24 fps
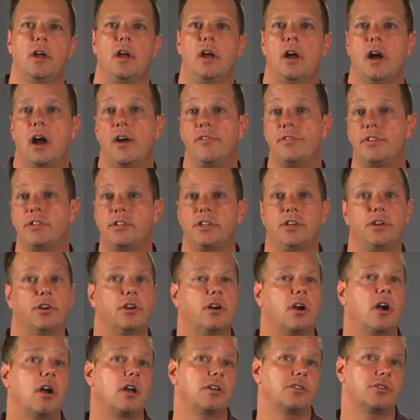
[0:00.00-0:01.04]
Obviously, your
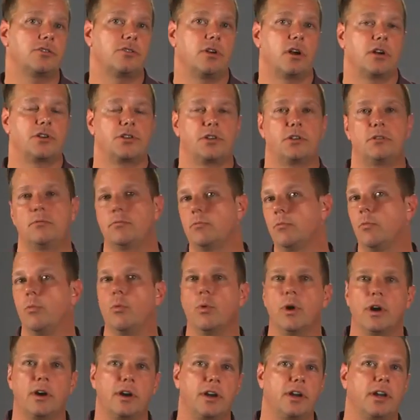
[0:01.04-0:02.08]
cost structure,
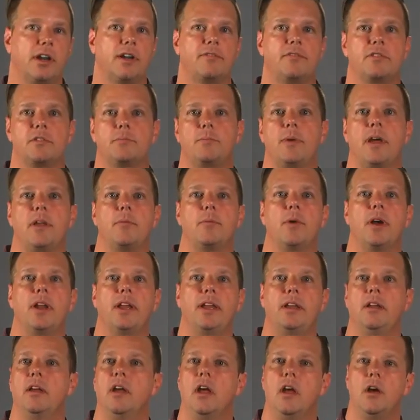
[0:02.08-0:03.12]
where are you going to have to spend
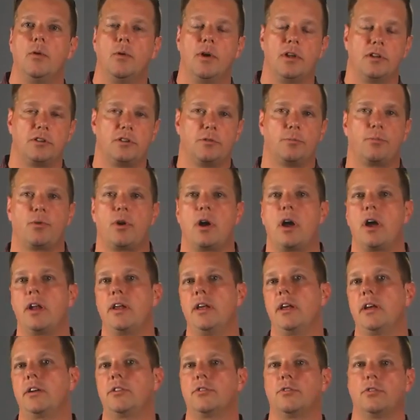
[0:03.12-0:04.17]
money, whether it's your
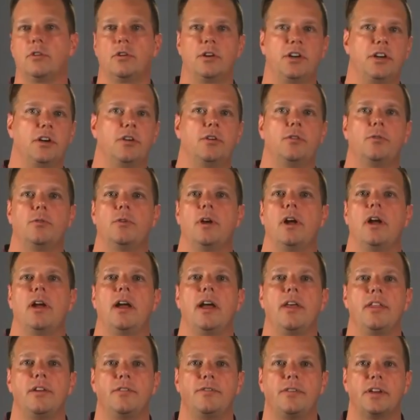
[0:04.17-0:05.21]
product or
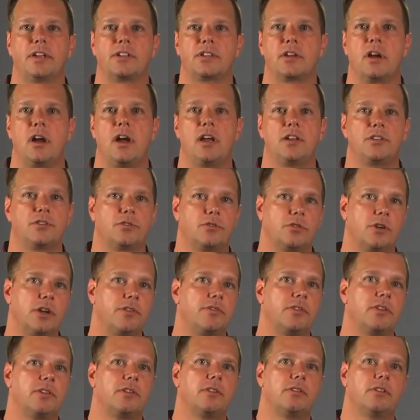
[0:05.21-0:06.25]
other fixed costs or
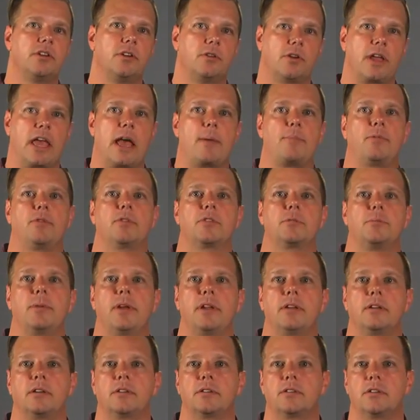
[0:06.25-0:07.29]
even capital
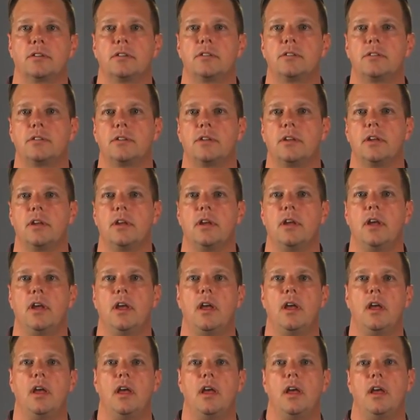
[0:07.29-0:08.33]
expenses.
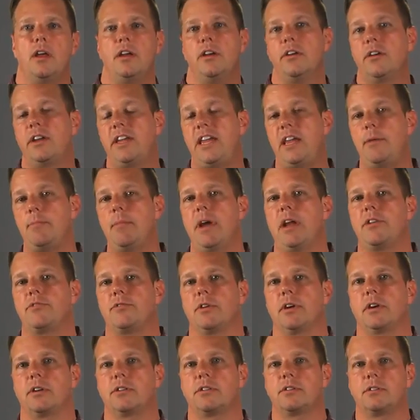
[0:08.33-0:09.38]
Your key
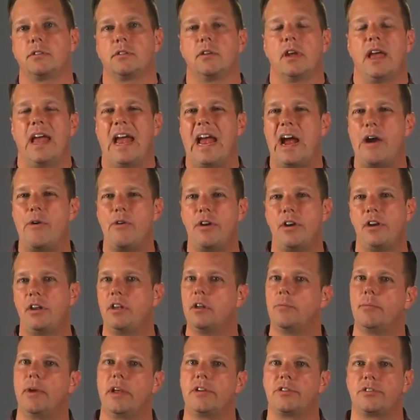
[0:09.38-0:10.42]
metrics, how are you going to
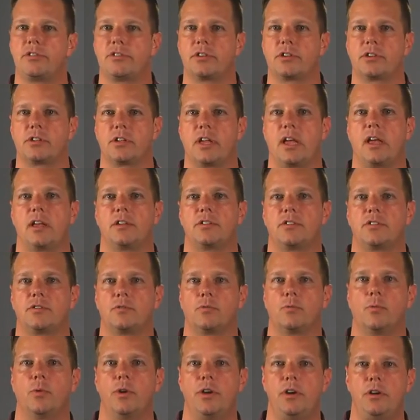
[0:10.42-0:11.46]
measure success?
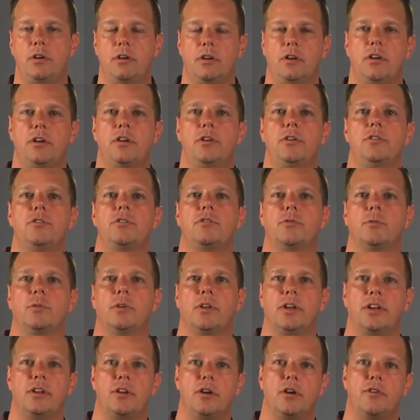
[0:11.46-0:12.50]
What are you going to use to
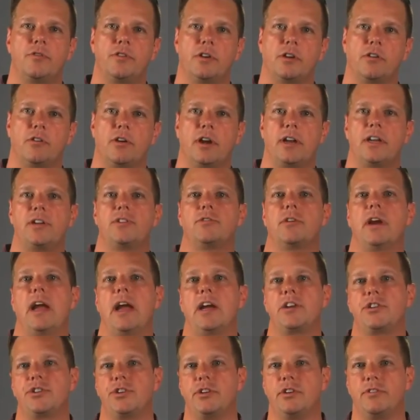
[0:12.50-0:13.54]
really know if you're creating
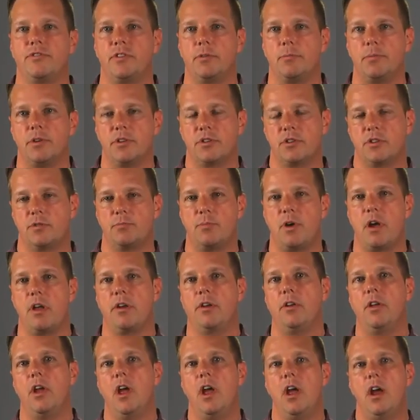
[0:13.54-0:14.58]
traction, if your business
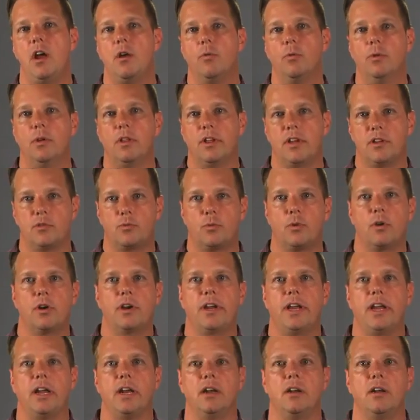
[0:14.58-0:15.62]
model really is
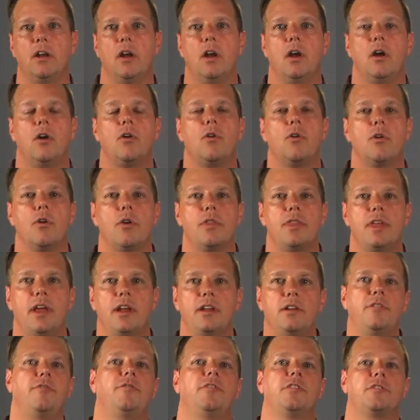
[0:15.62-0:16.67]
working, or that
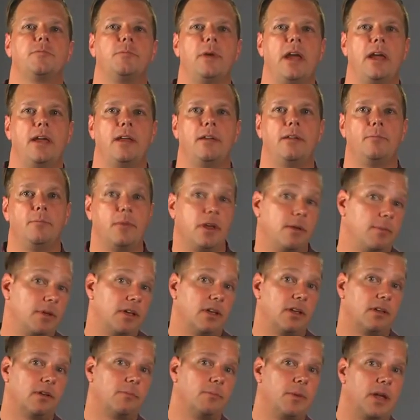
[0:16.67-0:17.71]
you've just made
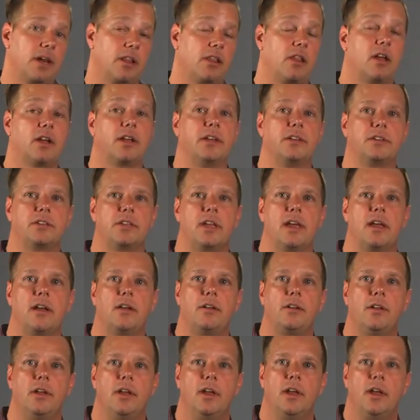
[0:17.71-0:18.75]
a lucky
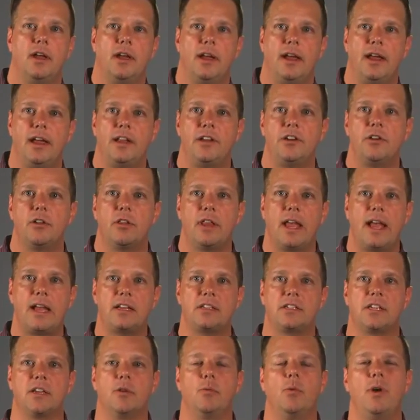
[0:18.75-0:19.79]
sale? And
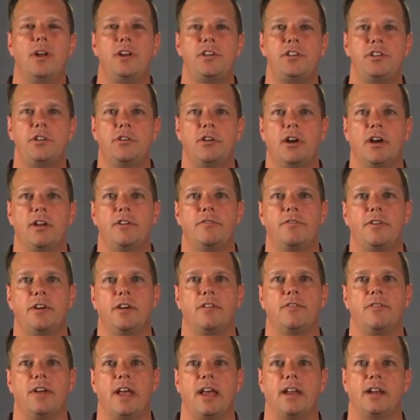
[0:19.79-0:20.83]
lastly, what is your unfair
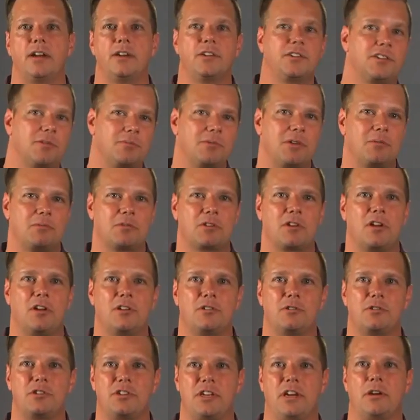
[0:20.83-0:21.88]
advantage, sometimes called
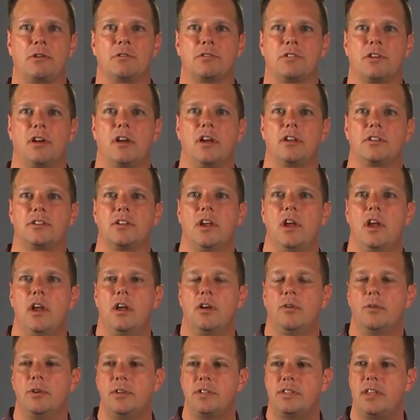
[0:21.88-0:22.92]
your secret sauce?
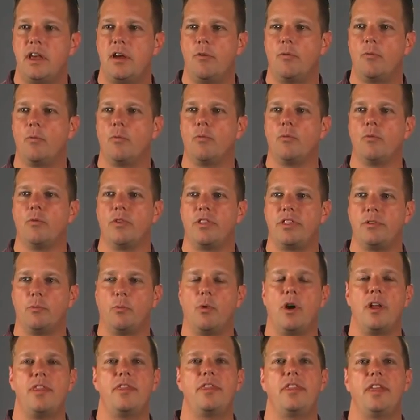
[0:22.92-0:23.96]
What is that
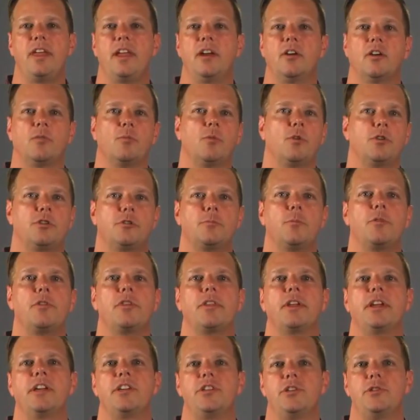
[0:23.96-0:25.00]
one thing or multiple
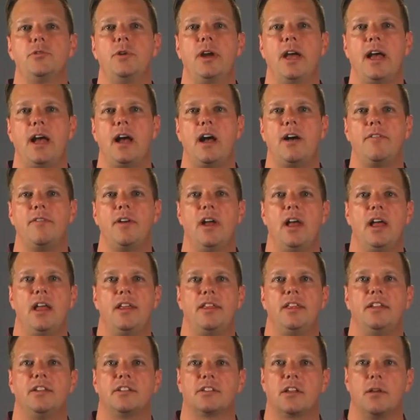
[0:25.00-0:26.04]
things you have
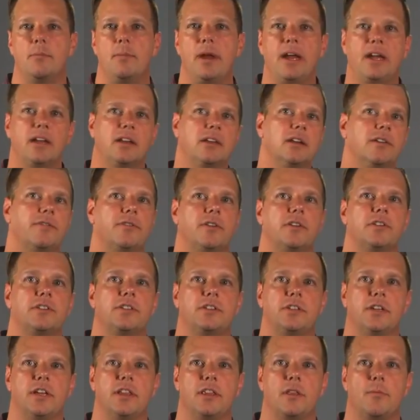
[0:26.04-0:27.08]
that is going to make a
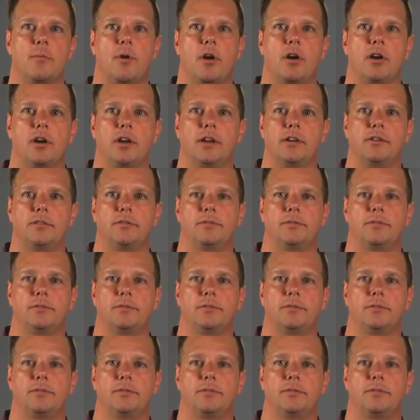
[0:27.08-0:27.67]
difference in the market?